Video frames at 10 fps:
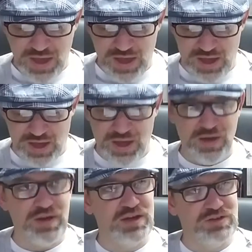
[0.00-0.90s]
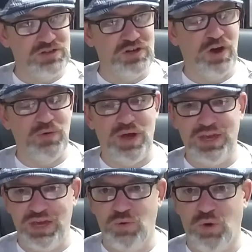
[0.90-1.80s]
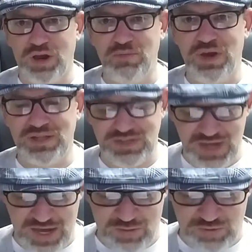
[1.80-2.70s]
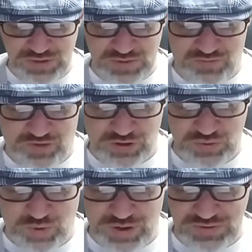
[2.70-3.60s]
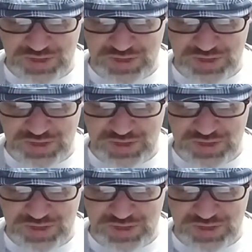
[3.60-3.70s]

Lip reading: Again, Working Man's Dead was the first one of those